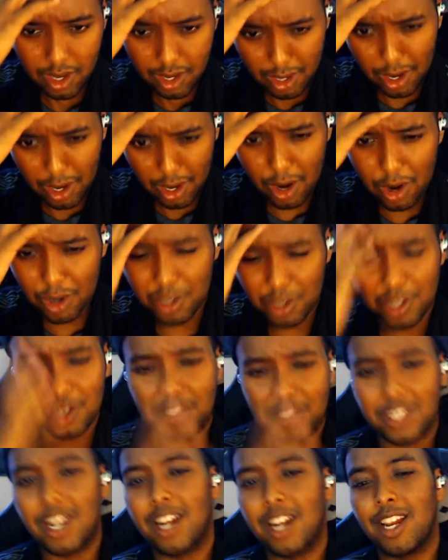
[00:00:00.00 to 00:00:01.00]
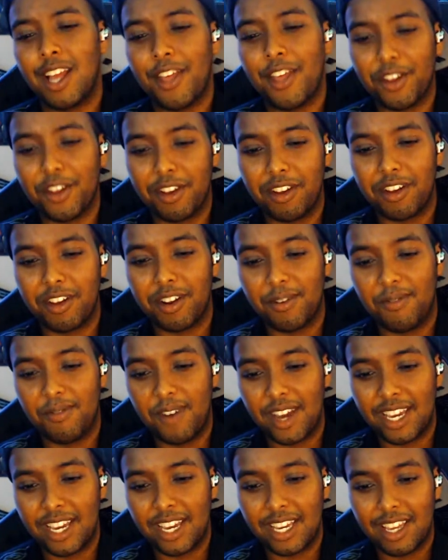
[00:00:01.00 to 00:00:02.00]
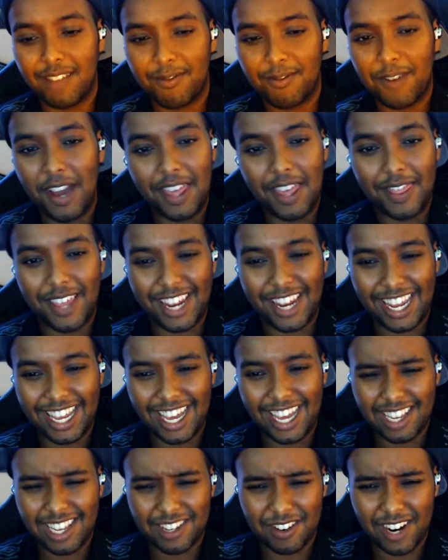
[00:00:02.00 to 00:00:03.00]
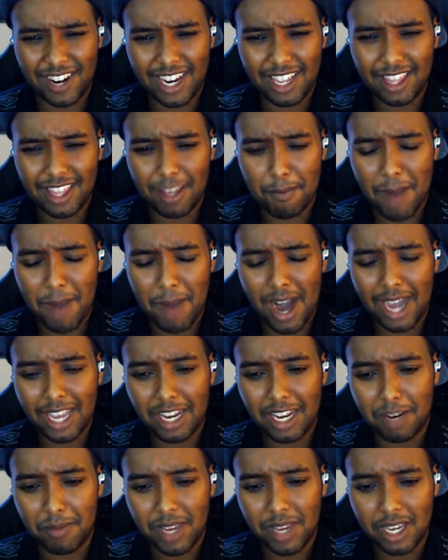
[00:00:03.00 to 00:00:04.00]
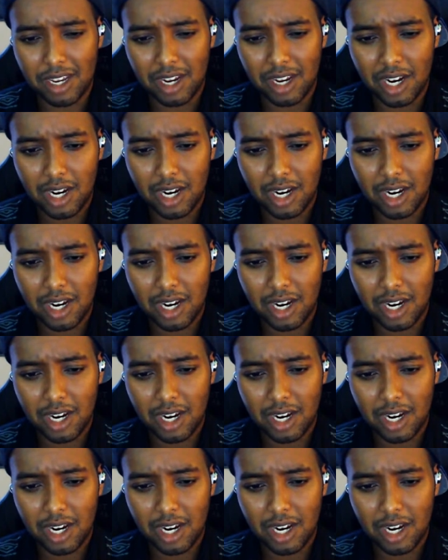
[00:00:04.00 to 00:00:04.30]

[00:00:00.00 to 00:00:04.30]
Oh, so it's not an ether gear to fight then, I guess, right? The Machina Maker.